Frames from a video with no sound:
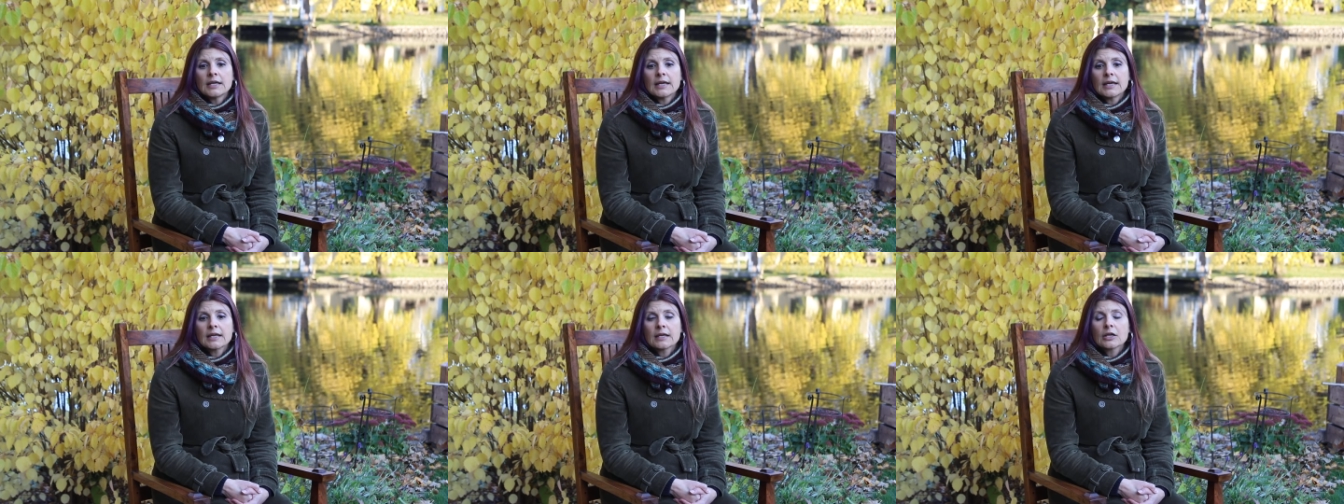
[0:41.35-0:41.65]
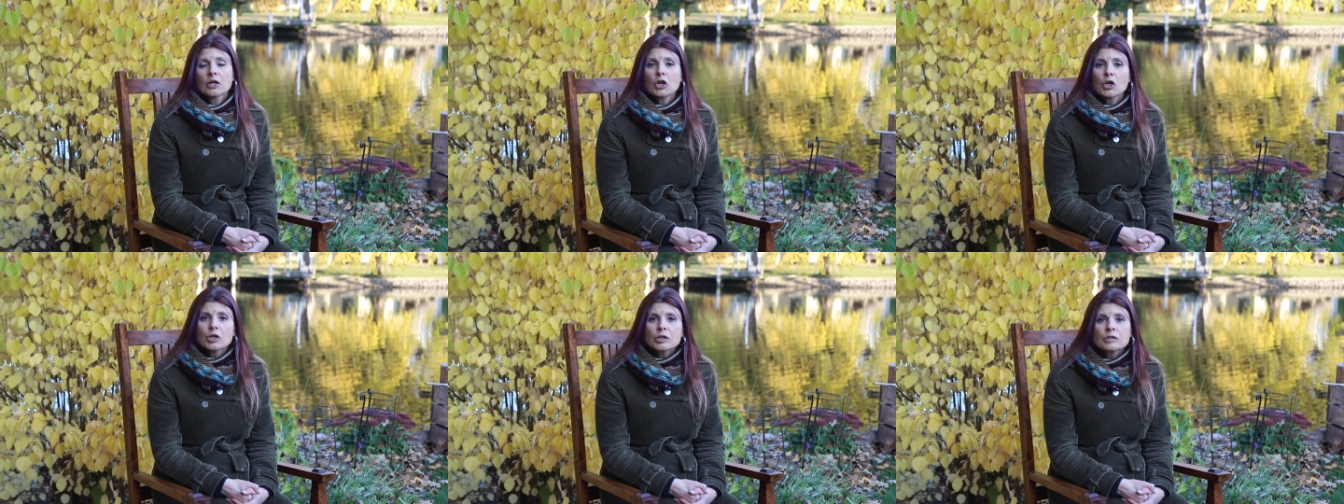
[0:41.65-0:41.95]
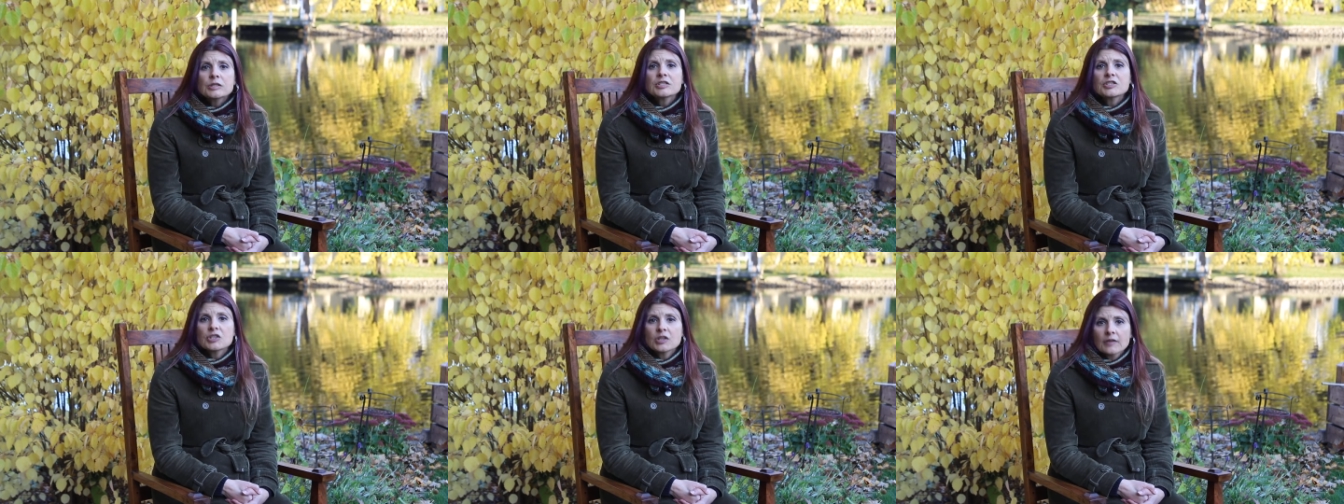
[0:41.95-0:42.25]
and
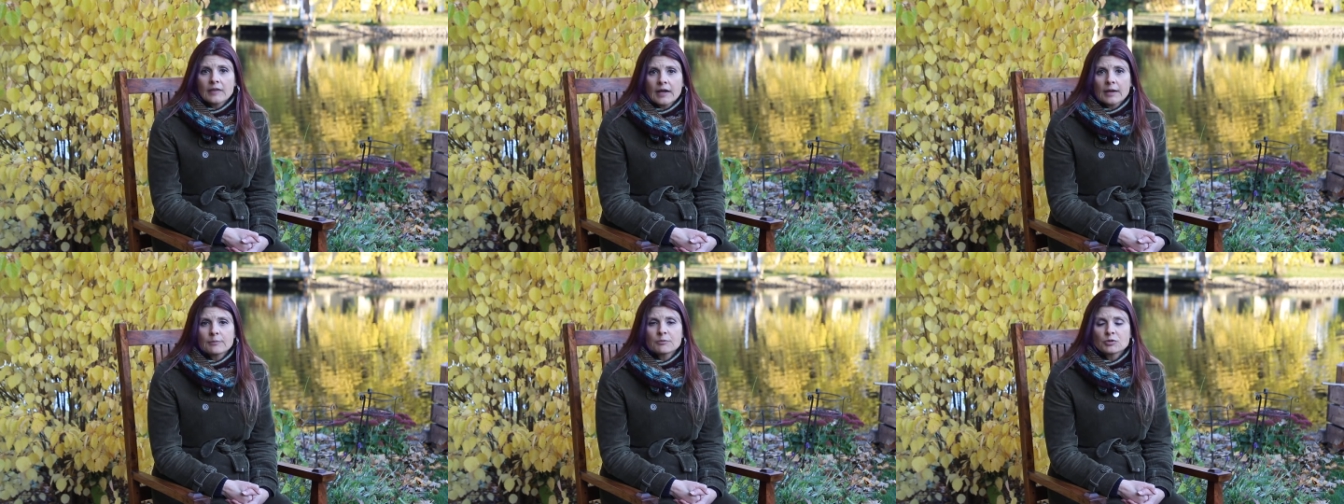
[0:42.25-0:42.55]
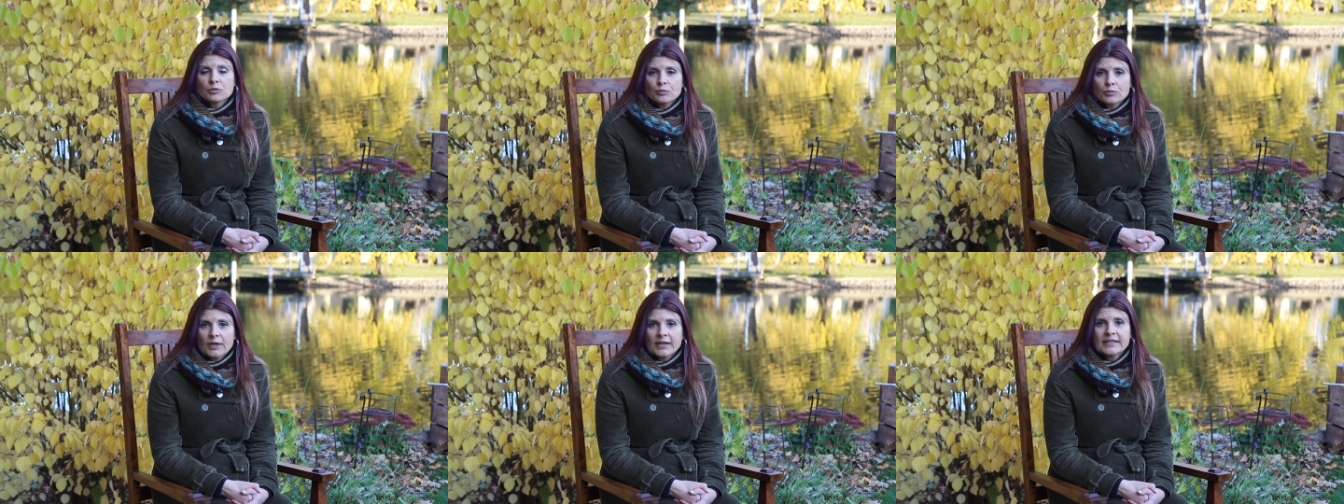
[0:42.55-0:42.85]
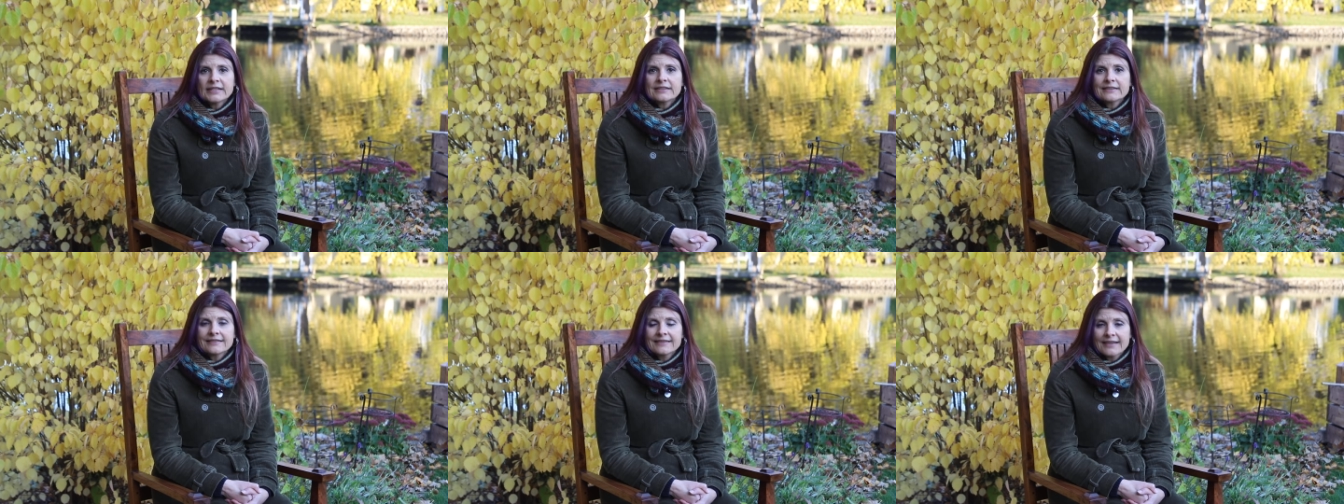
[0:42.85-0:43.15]
encouraging them to
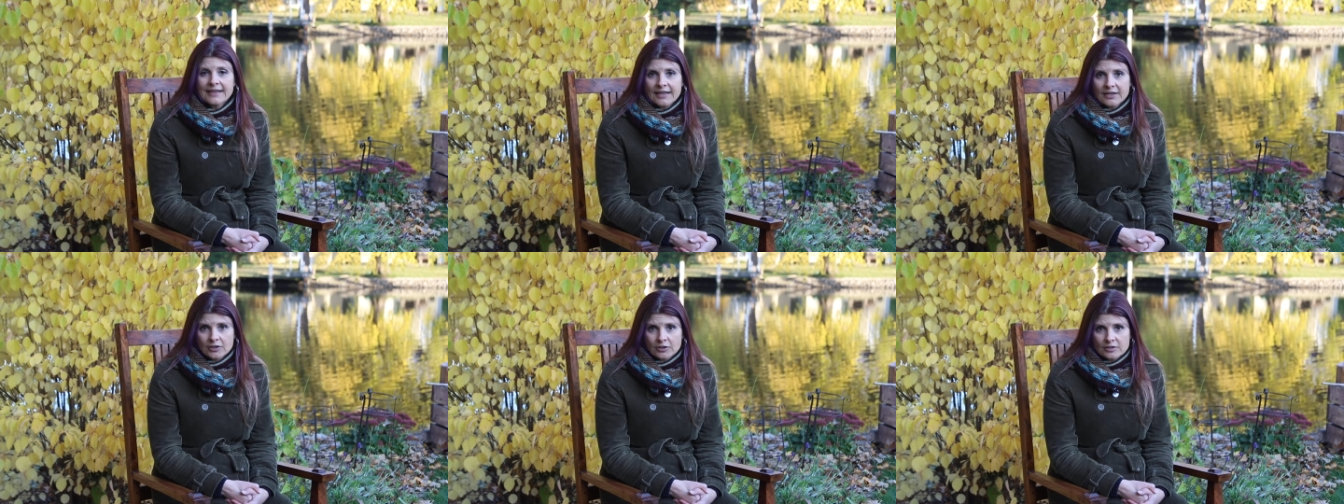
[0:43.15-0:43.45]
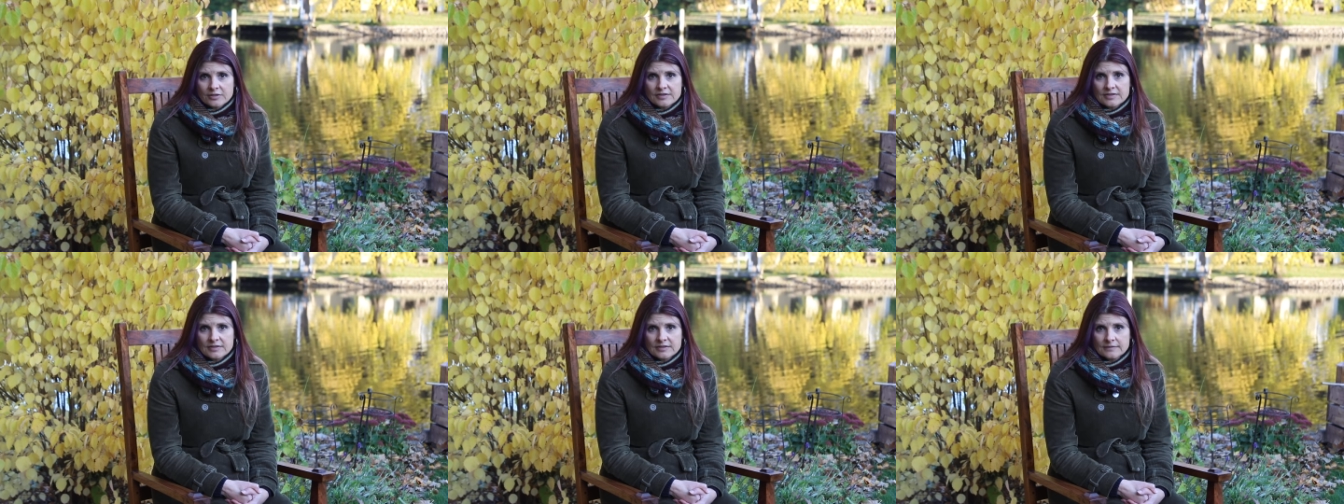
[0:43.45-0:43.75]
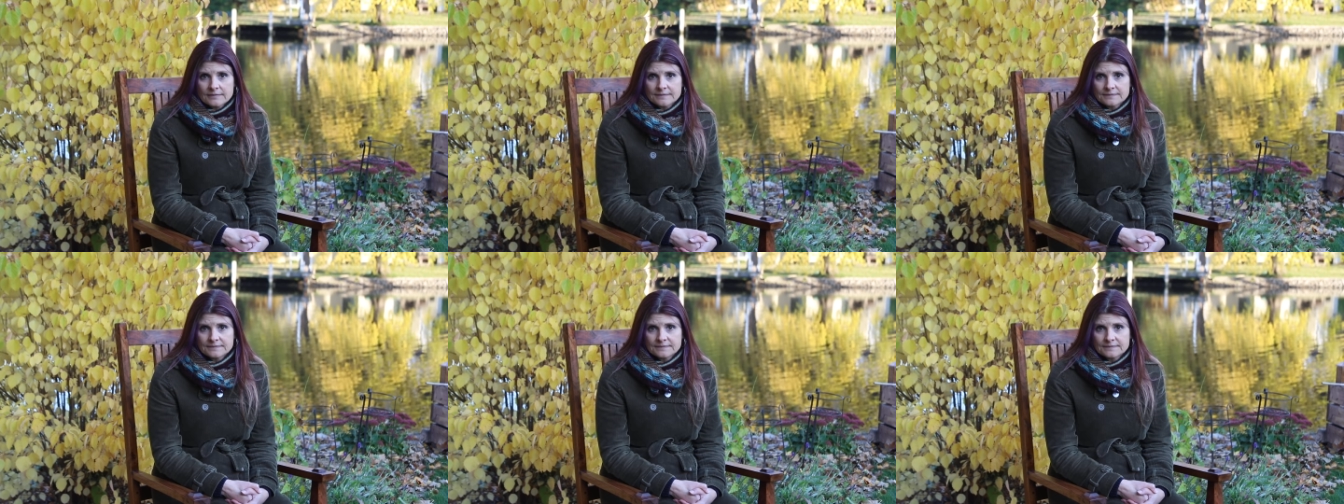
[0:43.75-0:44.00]
write letters.